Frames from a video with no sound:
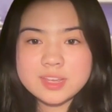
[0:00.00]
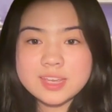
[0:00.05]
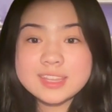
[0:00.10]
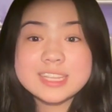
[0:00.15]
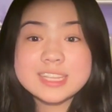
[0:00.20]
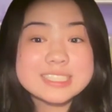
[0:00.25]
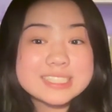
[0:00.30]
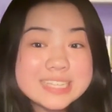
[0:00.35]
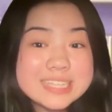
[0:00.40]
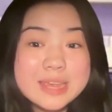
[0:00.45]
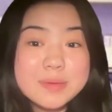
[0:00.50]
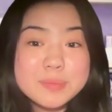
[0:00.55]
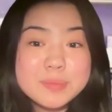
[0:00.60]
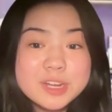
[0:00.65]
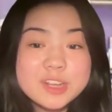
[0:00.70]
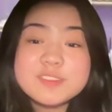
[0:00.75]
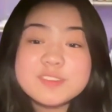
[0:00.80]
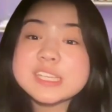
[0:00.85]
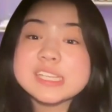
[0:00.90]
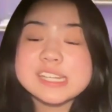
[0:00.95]
The
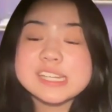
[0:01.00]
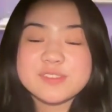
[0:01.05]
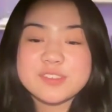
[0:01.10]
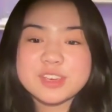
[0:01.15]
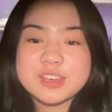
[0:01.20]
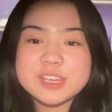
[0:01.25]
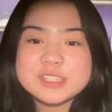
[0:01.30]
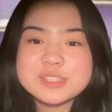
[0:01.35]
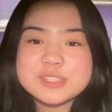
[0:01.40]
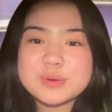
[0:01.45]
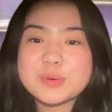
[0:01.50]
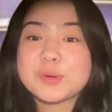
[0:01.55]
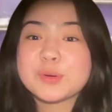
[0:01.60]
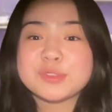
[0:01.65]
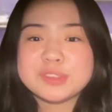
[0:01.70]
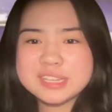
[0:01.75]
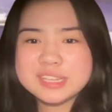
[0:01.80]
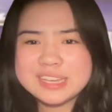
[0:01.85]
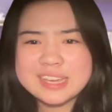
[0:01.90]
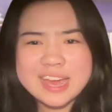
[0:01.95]
statement of significance,
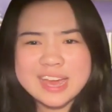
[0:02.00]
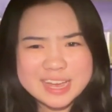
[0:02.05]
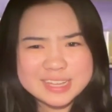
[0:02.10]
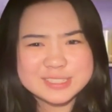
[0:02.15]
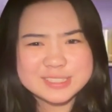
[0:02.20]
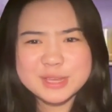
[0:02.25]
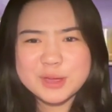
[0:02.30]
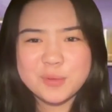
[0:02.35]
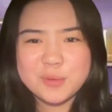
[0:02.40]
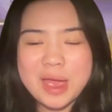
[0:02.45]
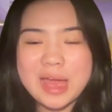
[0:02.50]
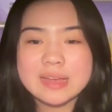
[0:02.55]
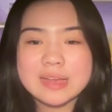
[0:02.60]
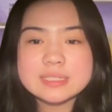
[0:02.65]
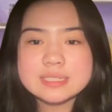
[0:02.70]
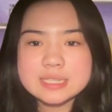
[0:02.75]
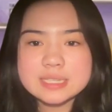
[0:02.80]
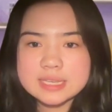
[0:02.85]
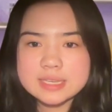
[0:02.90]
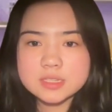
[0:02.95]
or the
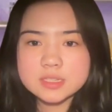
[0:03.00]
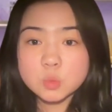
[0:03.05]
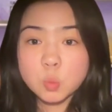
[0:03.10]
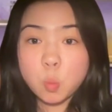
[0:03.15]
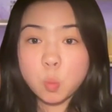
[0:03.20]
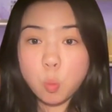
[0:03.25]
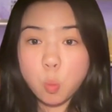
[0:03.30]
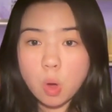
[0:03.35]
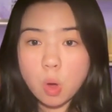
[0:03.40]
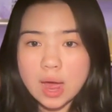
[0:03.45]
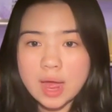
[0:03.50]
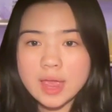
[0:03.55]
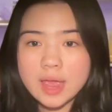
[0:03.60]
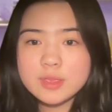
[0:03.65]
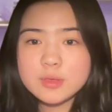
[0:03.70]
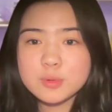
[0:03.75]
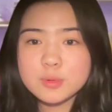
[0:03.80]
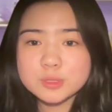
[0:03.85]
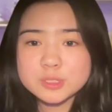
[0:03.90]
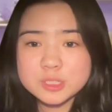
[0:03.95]
SOS, is why
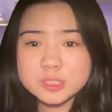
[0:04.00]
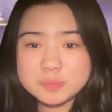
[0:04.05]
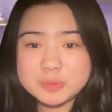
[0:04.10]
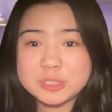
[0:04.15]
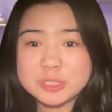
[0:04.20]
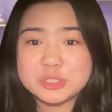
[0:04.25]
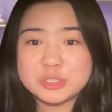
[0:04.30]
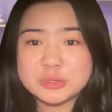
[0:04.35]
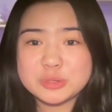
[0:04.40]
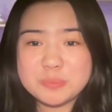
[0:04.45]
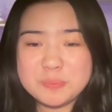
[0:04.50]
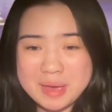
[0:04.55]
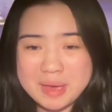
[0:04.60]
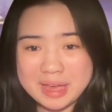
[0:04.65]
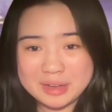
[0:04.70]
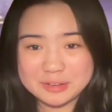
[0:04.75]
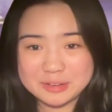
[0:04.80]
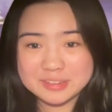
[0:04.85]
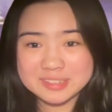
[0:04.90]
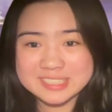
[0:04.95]
your speech
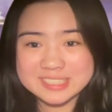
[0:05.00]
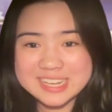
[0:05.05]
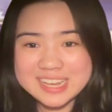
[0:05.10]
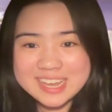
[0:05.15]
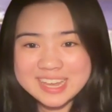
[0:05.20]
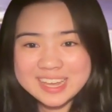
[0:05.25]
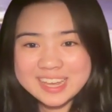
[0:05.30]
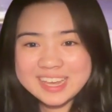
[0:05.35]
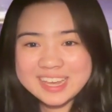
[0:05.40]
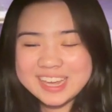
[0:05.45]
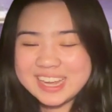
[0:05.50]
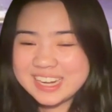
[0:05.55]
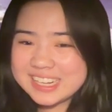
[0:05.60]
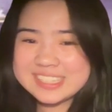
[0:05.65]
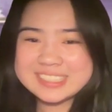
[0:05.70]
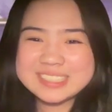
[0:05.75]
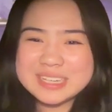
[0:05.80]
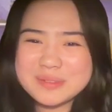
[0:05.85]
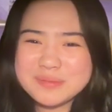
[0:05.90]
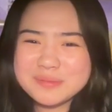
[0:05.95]
matters. In
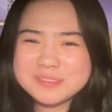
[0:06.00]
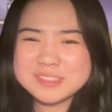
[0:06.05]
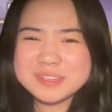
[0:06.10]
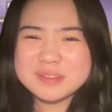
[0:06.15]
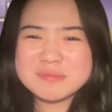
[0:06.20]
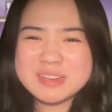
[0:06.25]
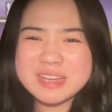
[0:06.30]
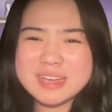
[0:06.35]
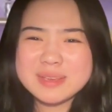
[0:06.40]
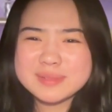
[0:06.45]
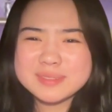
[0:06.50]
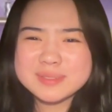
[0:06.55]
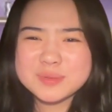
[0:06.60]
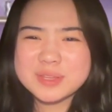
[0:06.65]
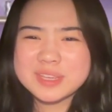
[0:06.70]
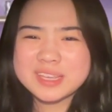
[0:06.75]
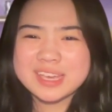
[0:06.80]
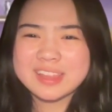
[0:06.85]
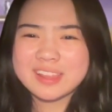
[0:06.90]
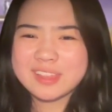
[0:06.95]
Extemp, sometimes
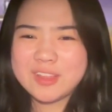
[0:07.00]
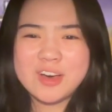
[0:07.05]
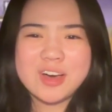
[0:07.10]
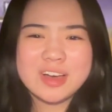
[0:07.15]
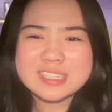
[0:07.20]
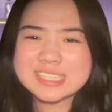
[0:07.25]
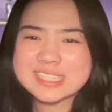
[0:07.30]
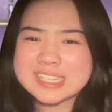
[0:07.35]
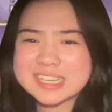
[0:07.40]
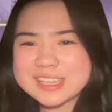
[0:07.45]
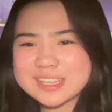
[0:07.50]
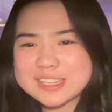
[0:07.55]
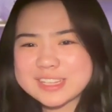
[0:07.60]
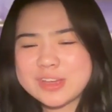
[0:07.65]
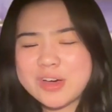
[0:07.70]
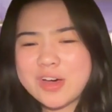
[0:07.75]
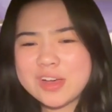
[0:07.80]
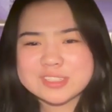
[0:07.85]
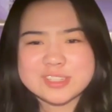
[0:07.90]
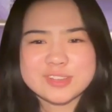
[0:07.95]
we get lost in the
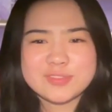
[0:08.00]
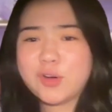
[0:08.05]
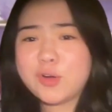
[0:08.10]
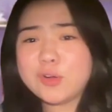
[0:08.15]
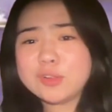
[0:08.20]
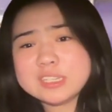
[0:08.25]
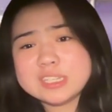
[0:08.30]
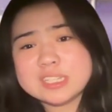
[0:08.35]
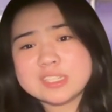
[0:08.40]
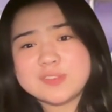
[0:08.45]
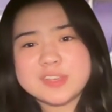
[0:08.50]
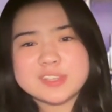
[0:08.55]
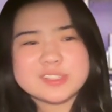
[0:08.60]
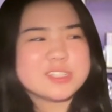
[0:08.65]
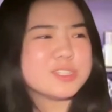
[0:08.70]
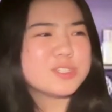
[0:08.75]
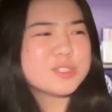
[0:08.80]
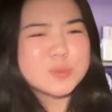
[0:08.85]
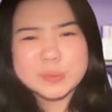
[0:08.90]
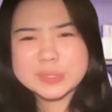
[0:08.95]
sauce of all these
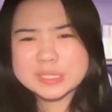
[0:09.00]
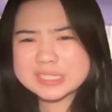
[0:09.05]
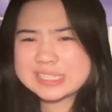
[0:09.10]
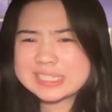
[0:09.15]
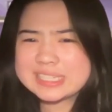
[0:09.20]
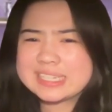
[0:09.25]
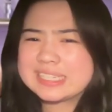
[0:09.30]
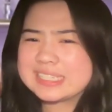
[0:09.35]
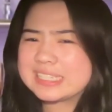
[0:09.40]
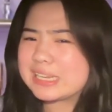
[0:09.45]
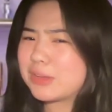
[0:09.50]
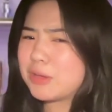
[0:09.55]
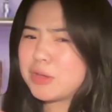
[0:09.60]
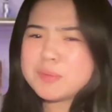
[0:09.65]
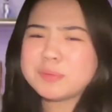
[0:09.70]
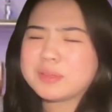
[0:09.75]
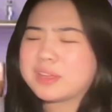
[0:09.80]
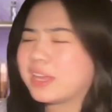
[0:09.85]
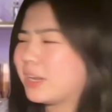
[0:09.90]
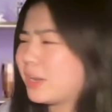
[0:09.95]
fancy sources and
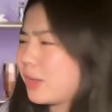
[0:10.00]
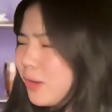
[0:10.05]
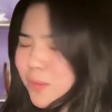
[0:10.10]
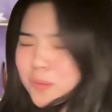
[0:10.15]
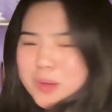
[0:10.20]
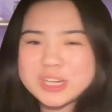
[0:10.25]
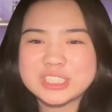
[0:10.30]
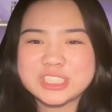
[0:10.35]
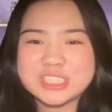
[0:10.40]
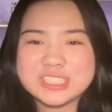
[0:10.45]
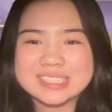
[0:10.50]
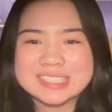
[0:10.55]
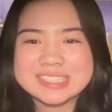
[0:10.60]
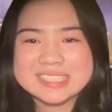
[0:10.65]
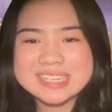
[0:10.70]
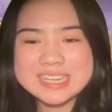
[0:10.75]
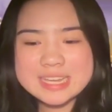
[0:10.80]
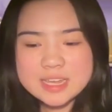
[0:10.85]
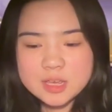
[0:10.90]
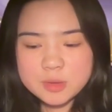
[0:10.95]
complicated
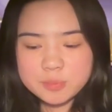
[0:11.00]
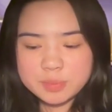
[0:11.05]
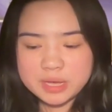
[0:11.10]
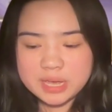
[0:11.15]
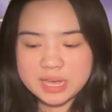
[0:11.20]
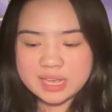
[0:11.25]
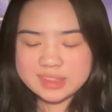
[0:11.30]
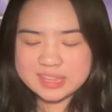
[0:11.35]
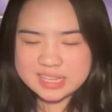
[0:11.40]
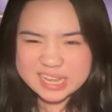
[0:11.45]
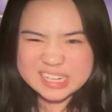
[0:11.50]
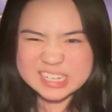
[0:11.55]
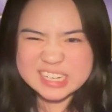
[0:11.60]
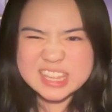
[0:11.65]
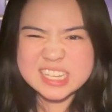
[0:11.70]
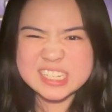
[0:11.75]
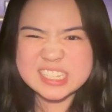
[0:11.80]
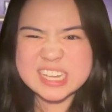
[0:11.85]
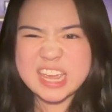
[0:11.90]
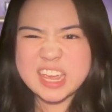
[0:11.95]
questions, but at the end of
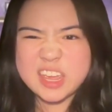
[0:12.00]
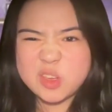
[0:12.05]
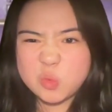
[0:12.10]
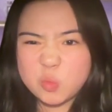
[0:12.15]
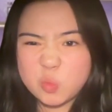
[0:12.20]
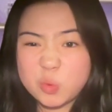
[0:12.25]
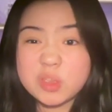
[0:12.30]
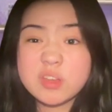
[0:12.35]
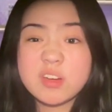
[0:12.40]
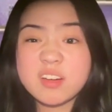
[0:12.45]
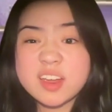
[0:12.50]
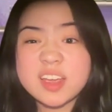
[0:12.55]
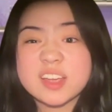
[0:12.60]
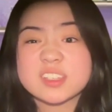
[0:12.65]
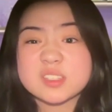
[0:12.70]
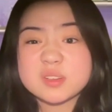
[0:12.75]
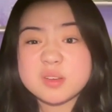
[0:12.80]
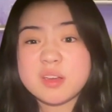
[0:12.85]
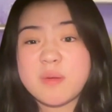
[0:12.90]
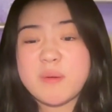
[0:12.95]
the day, we are
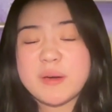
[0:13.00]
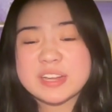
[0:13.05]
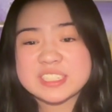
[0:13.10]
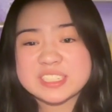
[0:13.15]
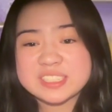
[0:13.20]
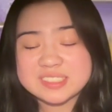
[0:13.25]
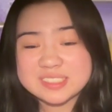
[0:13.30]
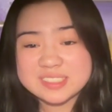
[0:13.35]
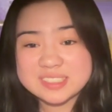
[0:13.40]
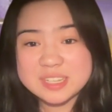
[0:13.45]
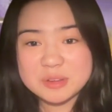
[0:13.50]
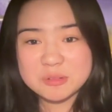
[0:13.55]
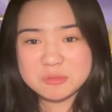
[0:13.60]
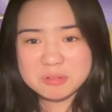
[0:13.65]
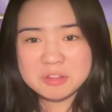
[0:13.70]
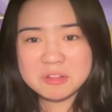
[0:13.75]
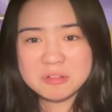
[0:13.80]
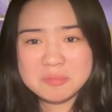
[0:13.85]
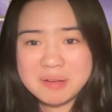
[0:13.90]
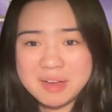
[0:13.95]
answering questions that
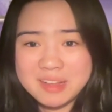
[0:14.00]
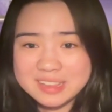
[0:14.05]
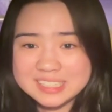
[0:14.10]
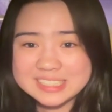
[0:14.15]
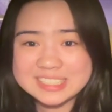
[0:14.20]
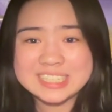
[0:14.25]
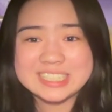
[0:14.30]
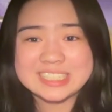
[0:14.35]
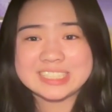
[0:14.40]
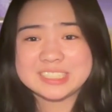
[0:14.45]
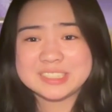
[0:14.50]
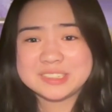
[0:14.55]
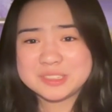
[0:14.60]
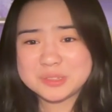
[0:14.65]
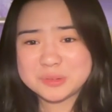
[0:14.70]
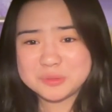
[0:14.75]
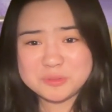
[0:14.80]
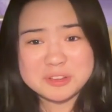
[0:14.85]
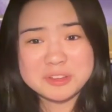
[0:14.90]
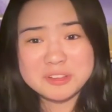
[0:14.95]
real
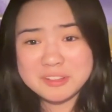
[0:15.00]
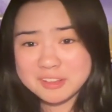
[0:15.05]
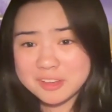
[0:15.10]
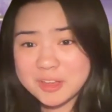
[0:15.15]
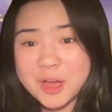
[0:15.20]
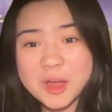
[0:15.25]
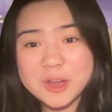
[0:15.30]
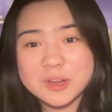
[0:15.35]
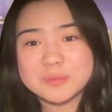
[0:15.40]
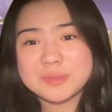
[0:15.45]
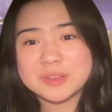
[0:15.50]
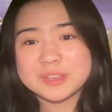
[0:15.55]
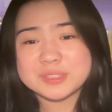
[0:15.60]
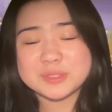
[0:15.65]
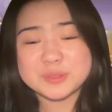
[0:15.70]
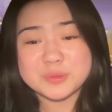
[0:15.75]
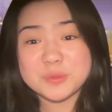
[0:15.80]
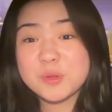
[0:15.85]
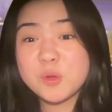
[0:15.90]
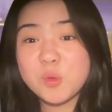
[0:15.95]
politicians, real
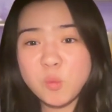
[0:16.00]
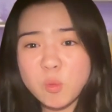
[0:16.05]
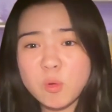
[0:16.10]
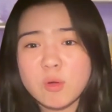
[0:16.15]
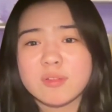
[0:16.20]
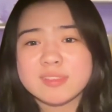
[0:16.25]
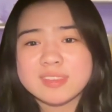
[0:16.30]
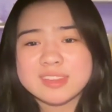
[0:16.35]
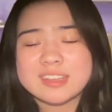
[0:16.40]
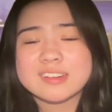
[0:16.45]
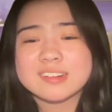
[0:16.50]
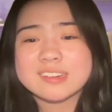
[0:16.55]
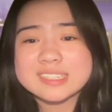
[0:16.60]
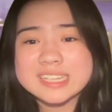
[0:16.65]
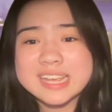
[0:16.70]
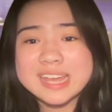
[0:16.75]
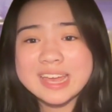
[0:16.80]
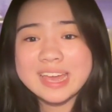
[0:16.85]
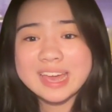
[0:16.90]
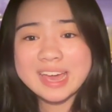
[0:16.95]
economists, real world leaders
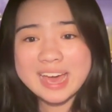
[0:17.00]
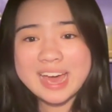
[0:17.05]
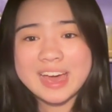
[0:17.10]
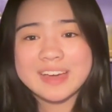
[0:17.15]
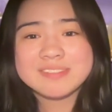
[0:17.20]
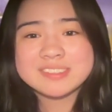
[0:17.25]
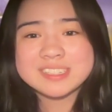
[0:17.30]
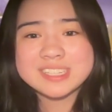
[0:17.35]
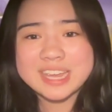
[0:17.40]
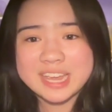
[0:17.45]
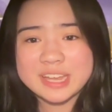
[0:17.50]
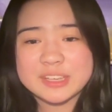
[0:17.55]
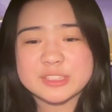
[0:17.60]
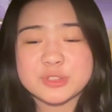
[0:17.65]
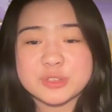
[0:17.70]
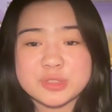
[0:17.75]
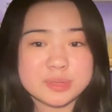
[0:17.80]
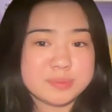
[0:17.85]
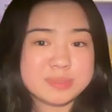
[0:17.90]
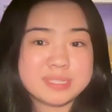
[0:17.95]
have to
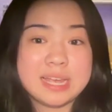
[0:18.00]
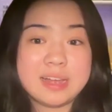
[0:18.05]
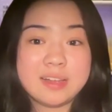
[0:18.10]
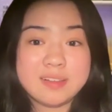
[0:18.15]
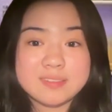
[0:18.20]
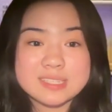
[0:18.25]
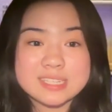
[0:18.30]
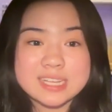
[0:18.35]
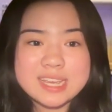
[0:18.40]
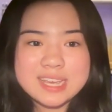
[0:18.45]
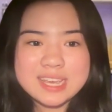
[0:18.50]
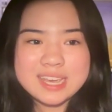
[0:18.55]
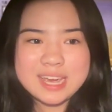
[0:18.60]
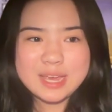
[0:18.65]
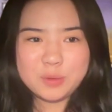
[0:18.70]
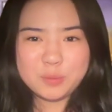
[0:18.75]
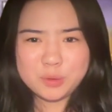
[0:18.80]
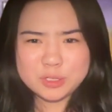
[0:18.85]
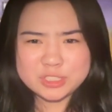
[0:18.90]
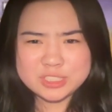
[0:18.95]
answer themselves,
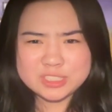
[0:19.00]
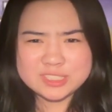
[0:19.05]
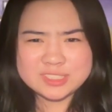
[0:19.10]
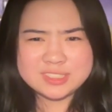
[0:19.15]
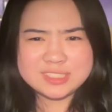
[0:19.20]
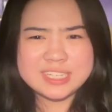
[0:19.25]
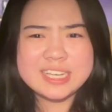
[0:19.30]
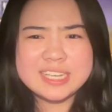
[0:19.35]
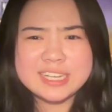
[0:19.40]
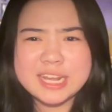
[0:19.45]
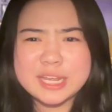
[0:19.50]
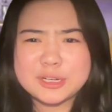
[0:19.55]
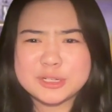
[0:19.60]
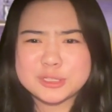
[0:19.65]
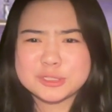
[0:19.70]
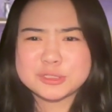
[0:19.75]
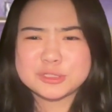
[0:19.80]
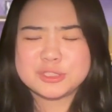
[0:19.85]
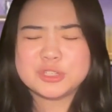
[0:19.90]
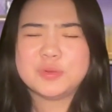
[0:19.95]
and we're just
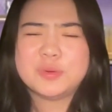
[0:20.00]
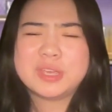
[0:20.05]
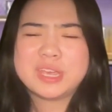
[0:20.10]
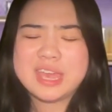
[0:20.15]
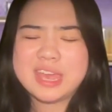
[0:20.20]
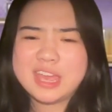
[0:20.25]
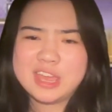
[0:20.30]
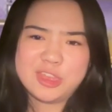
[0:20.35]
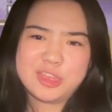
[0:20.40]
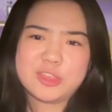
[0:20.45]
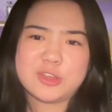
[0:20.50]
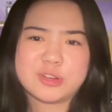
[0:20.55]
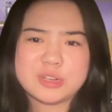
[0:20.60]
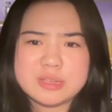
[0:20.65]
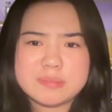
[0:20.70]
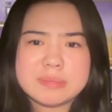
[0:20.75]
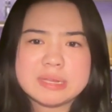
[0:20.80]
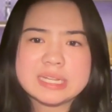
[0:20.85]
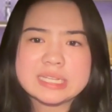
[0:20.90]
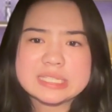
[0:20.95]
teenagers doing it in
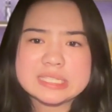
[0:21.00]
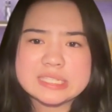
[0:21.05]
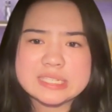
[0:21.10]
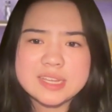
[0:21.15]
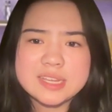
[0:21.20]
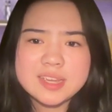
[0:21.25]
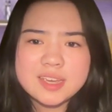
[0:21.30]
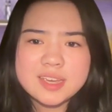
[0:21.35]
30 minutes.